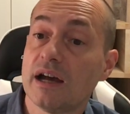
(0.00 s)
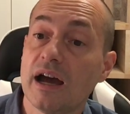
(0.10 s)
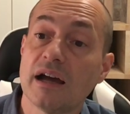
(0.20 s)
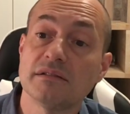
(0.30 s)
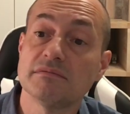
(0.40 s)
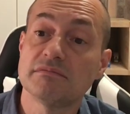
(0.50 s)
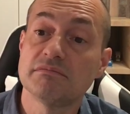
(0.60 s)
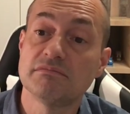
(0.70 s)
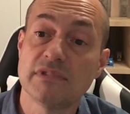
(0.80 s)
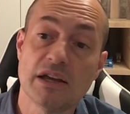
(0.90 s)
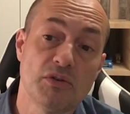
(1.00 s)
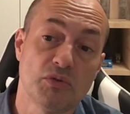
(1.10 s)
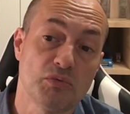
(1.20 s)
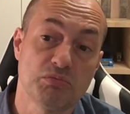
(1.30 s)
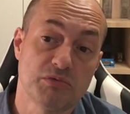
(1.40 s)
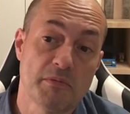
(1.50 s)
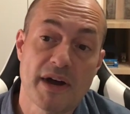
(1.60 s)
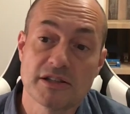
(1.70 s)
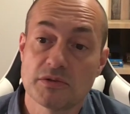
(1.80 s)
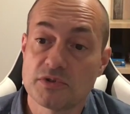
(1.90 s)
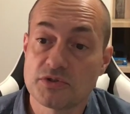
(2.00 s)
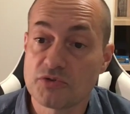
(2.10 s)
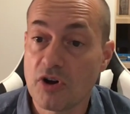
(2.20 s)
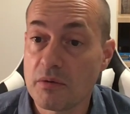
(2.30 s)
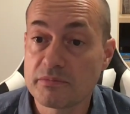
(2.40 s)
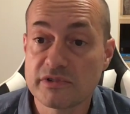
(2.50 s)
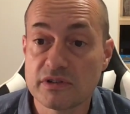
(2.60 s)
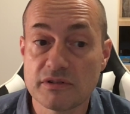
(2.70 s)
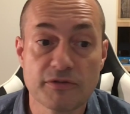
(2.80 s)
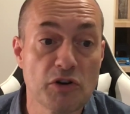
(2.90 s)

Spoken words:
and the matter was dropped, and the